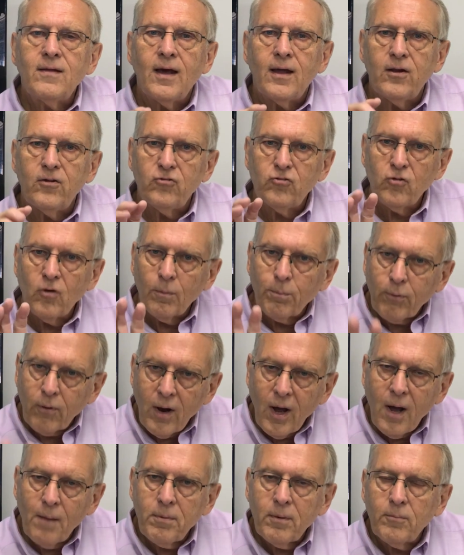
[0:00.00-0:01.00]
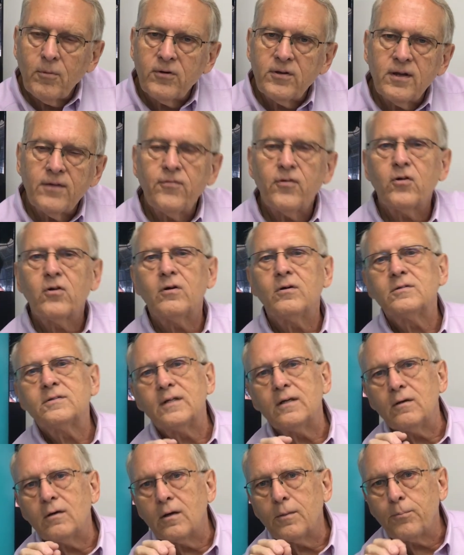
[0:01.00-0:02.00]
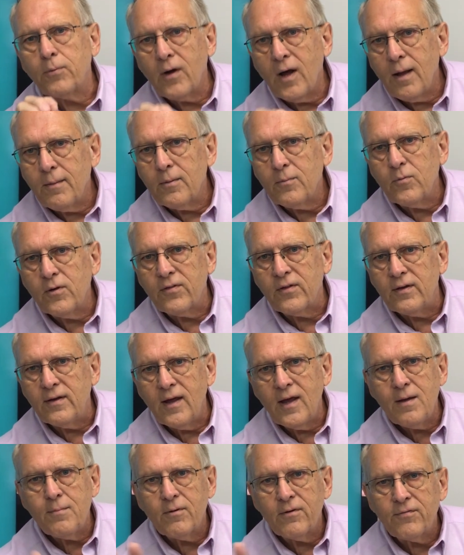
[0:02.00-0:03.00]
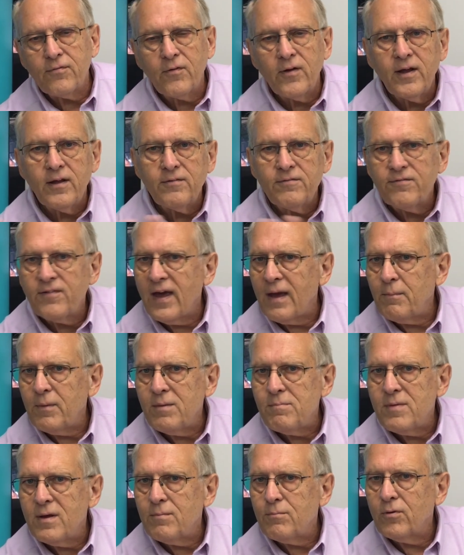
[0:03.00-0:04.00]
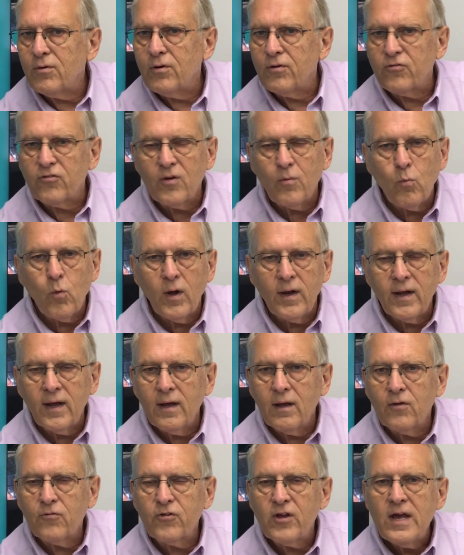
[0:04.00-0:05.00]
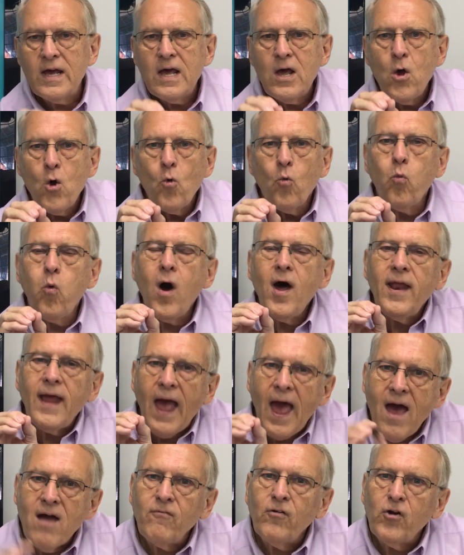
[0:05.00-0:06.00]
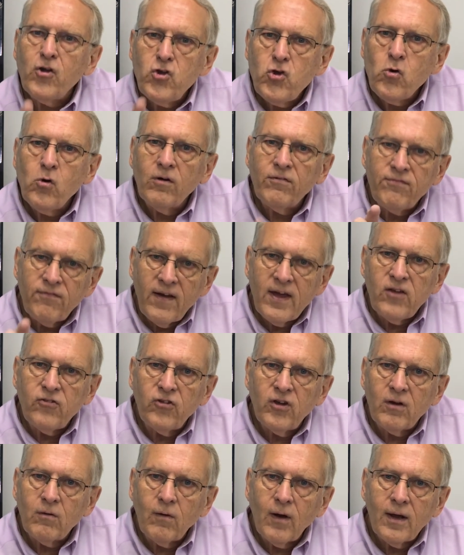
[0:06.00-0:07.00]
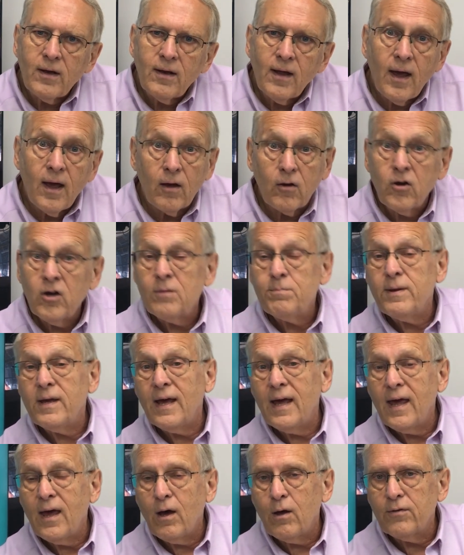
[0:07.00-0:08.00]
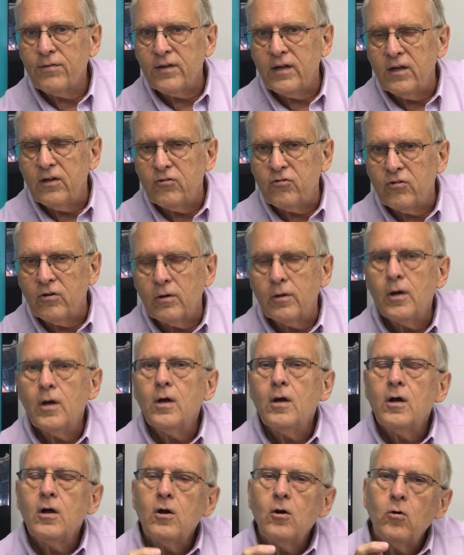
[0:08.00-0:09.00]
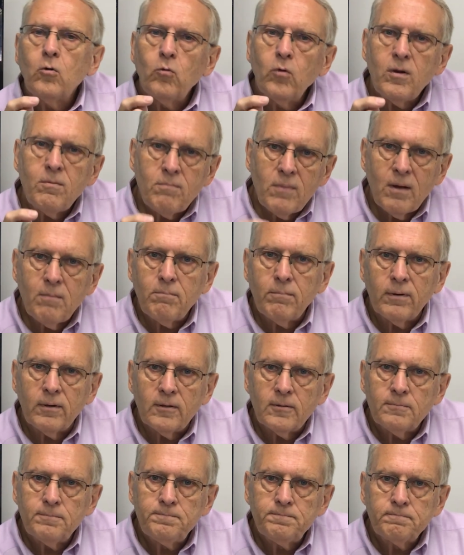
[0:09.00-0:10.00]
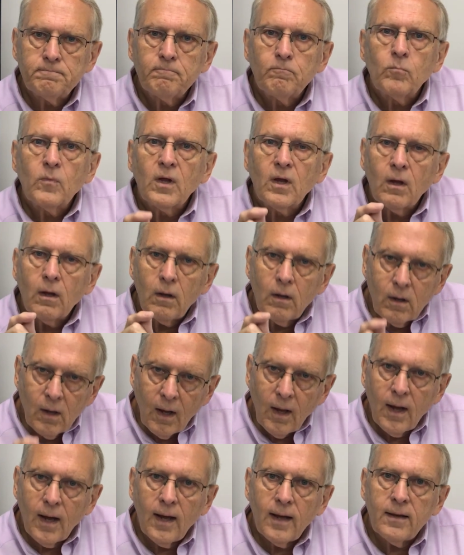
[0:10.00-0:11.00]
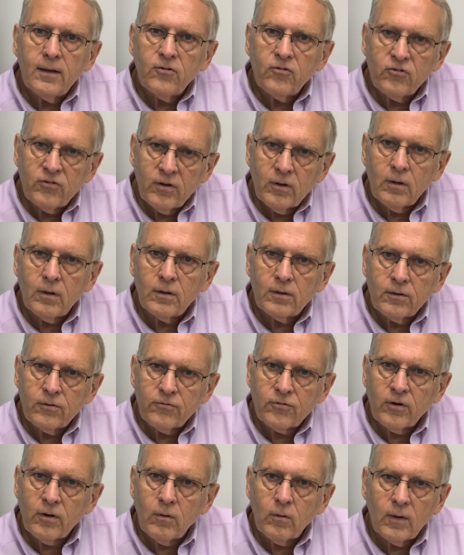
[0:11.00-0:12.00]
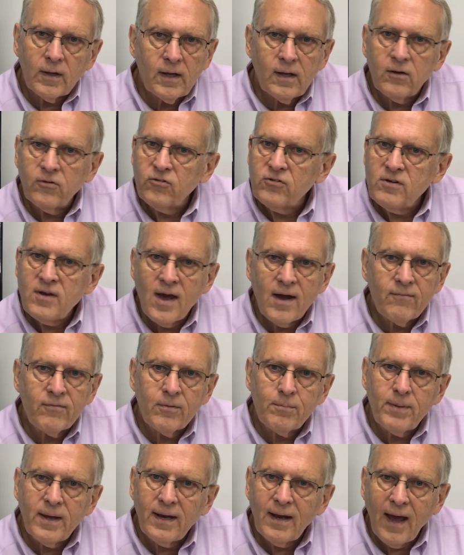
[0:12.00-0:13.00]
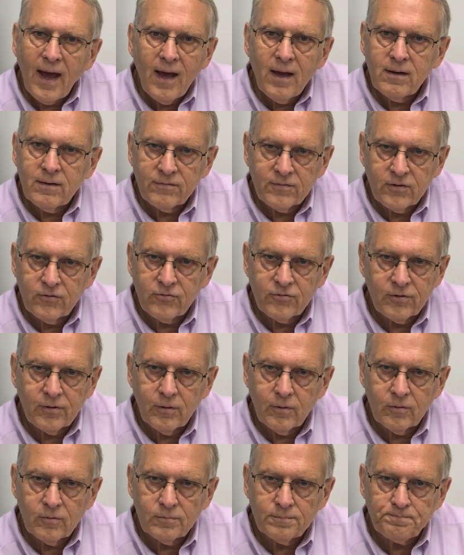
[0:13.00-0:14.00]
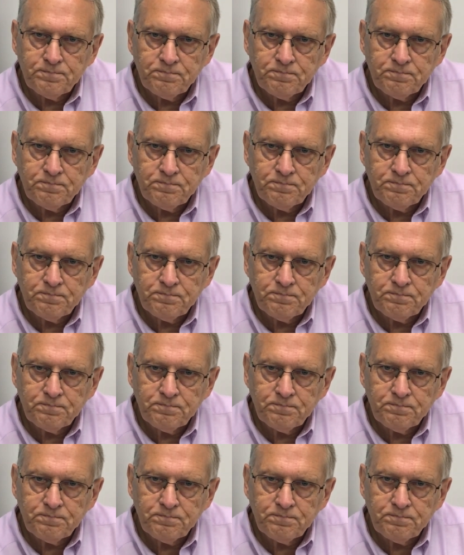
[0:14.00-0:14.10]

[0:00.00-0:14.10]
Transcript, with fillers: that is your problem or difficulty or a problem with a neighbor, friend, family member, or someone else. Whatever you're facing right now, it could be a health issue. Remember, God is still in control. He has never been out of control.